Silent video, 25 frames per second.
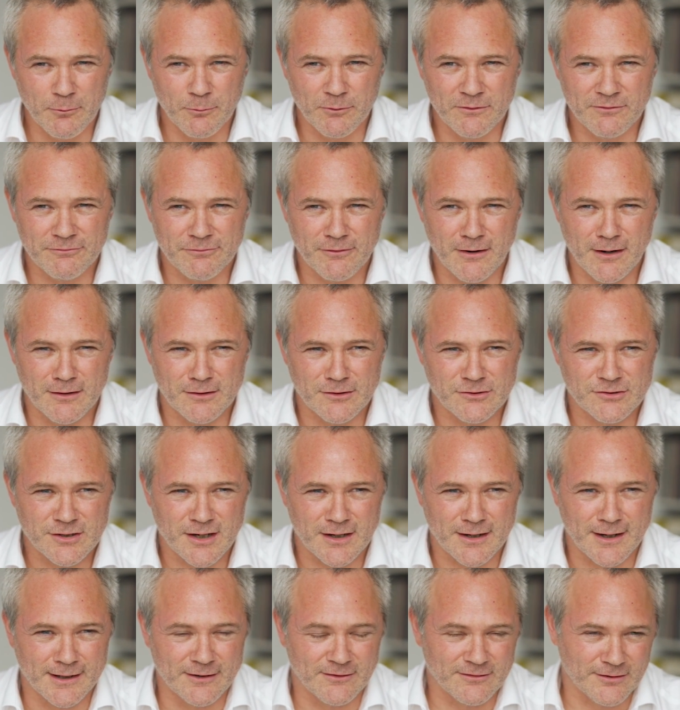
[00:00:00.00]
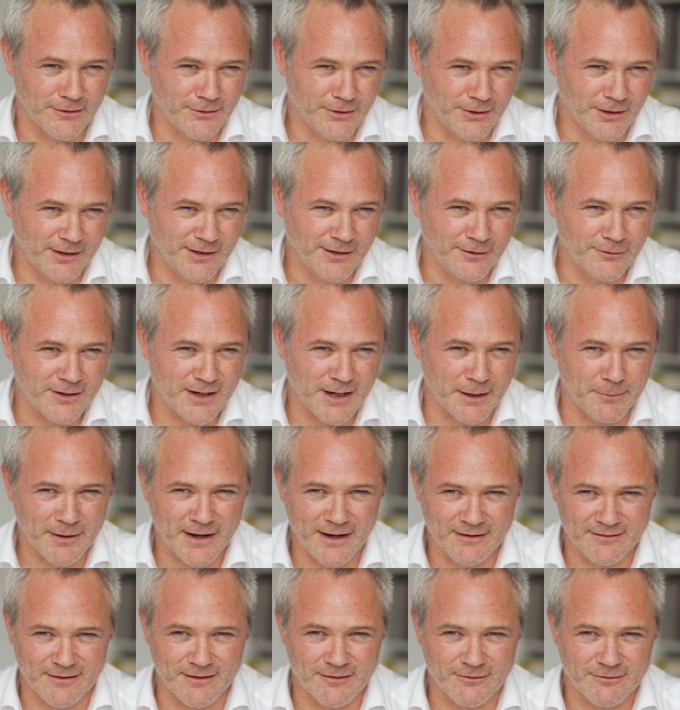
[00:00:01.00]
It was fringe, yeah. And so UKIP
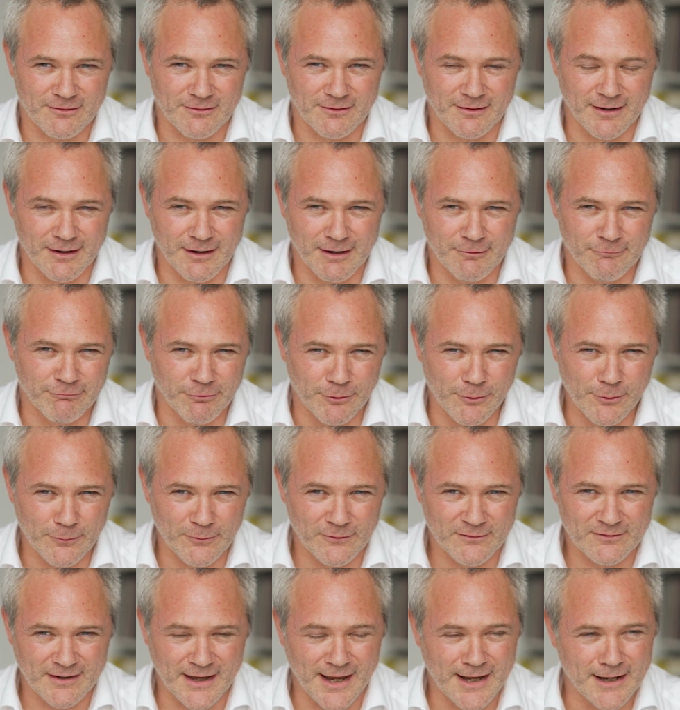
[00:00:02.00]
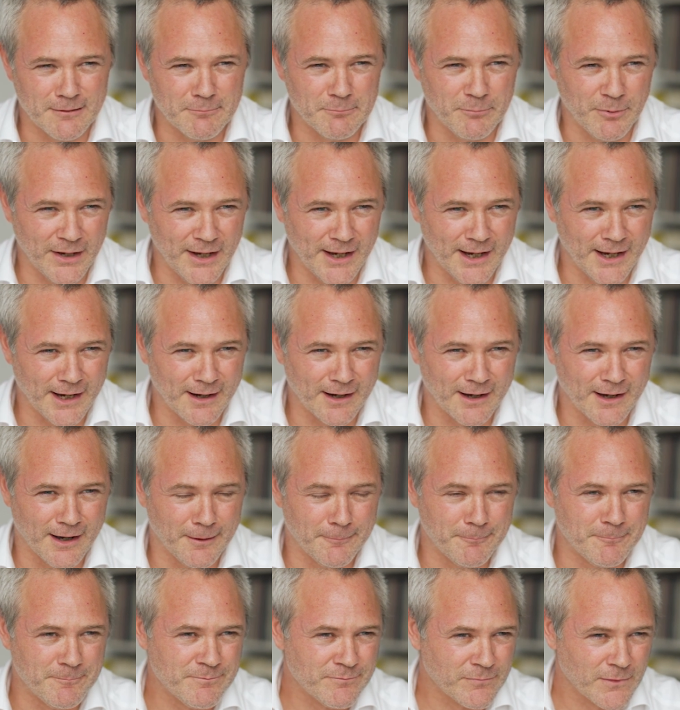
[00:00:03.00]
has its roots in being,
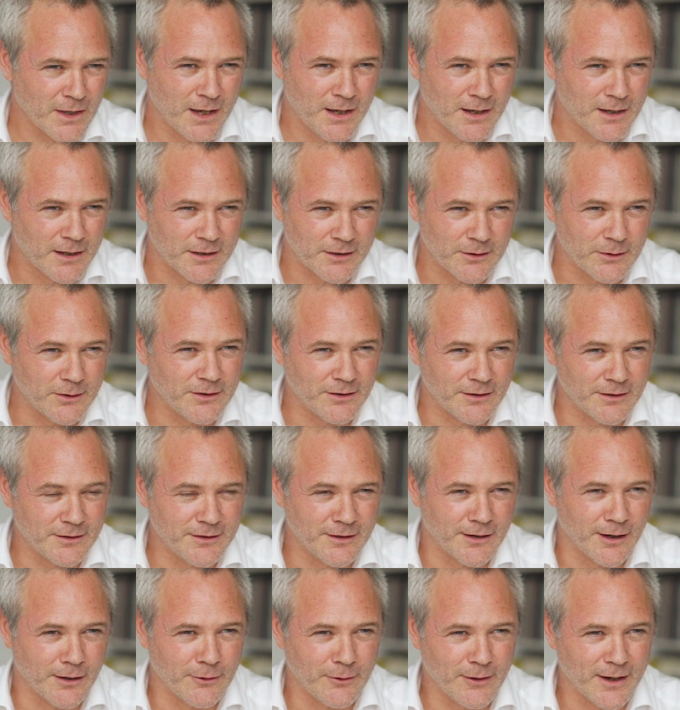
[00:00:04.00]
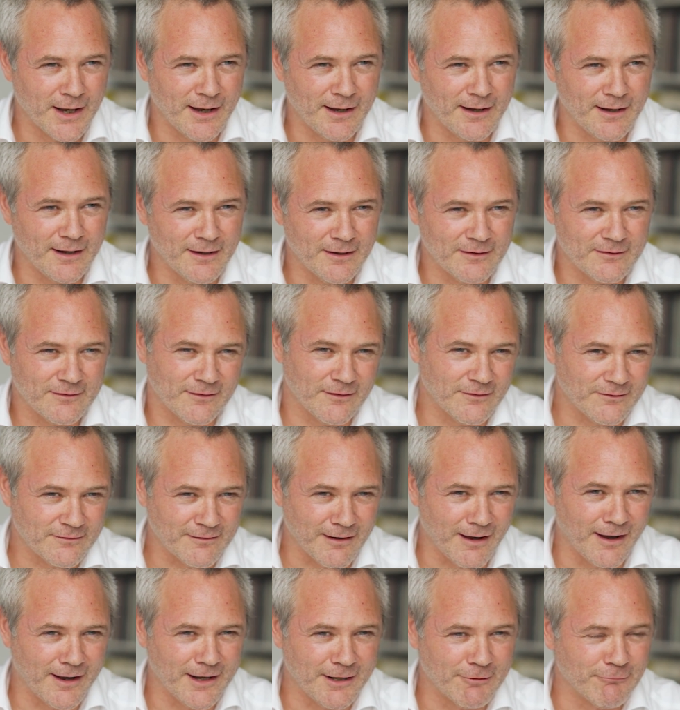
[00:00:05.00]
a
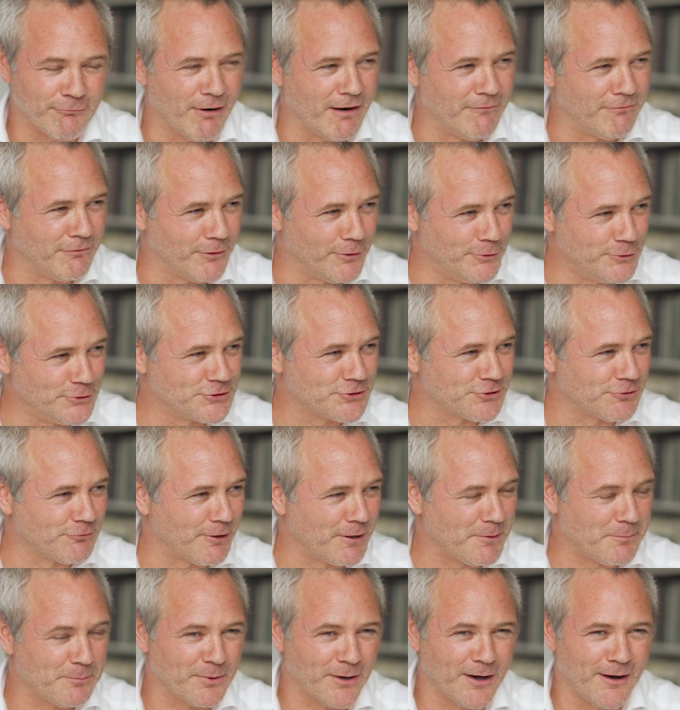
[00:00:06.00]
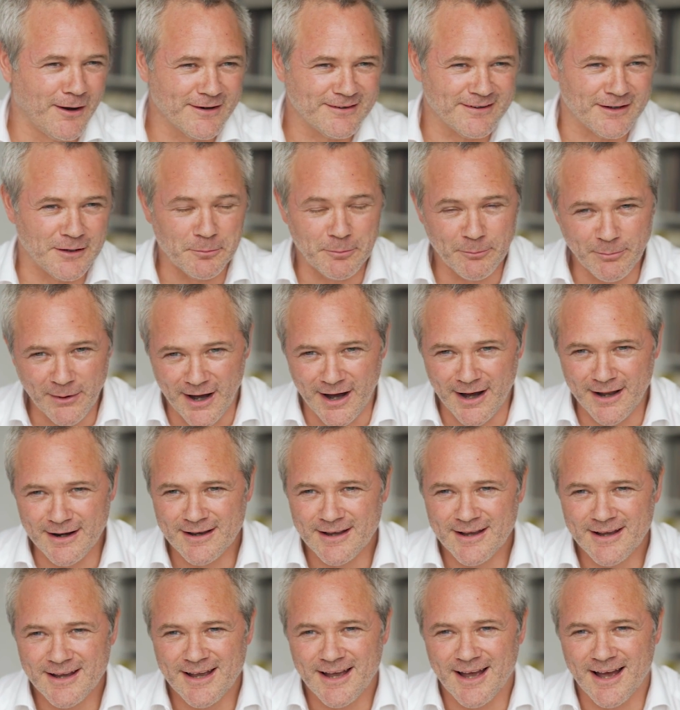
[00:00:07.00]
slightly revolutionary party,
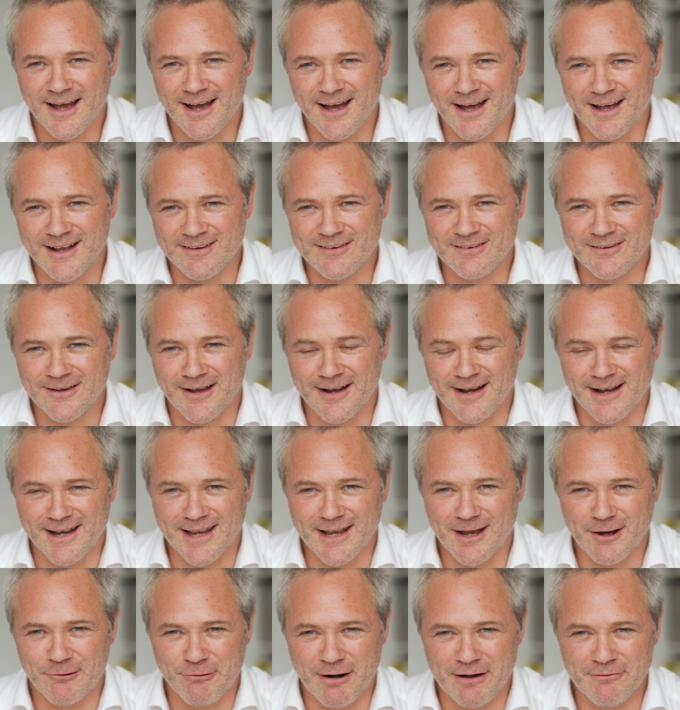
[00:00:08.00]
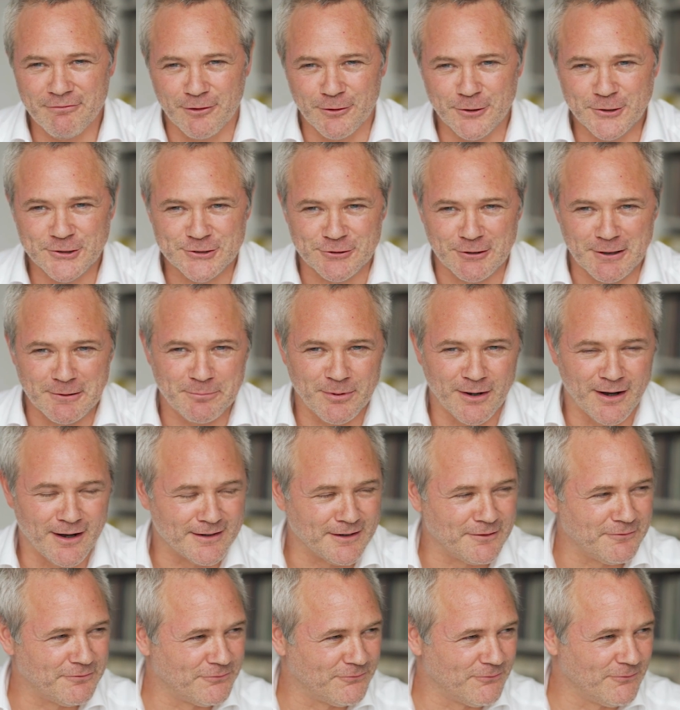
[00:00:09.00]
but certainly a revolutionary
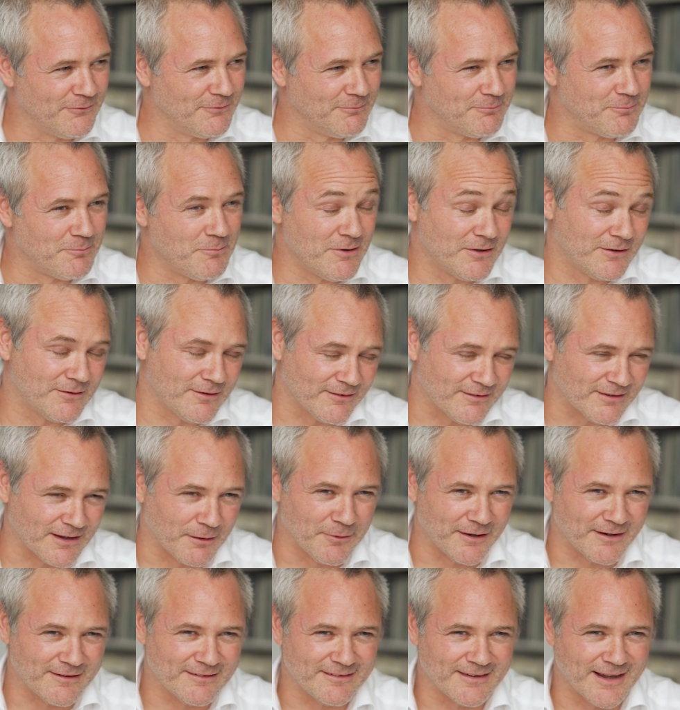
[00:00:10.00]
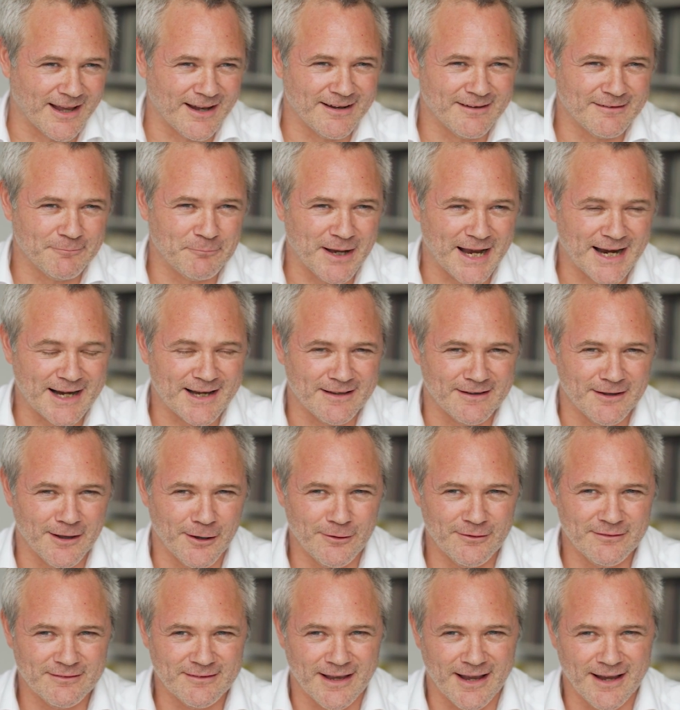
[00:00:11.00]
party to some extent back in
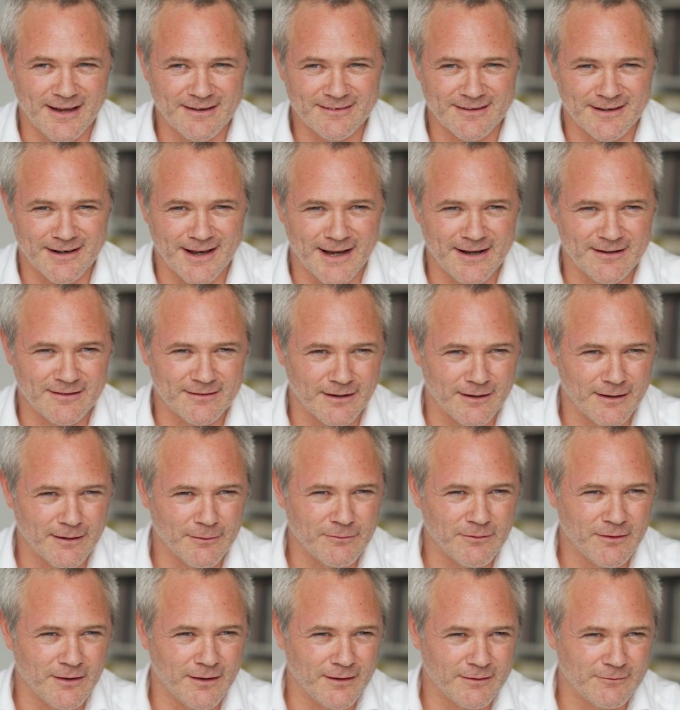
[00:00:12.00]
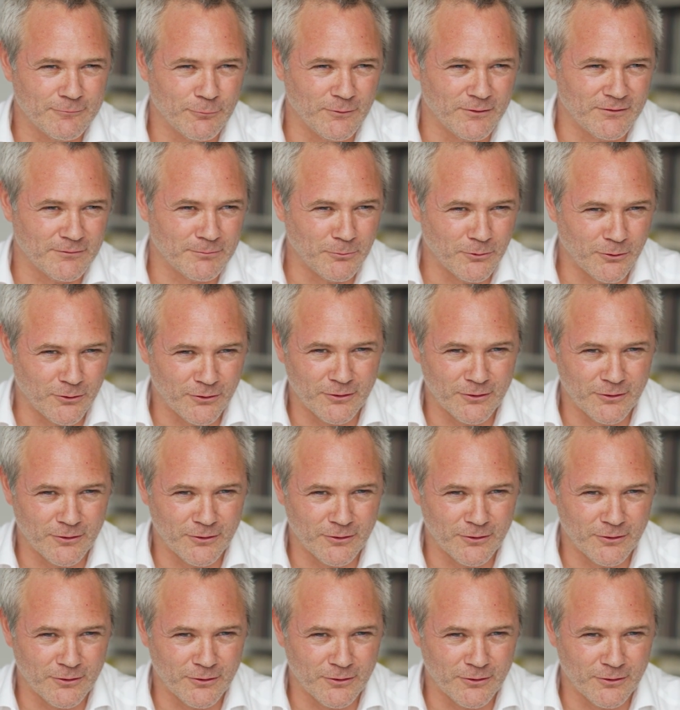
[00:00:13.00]
those days and later that was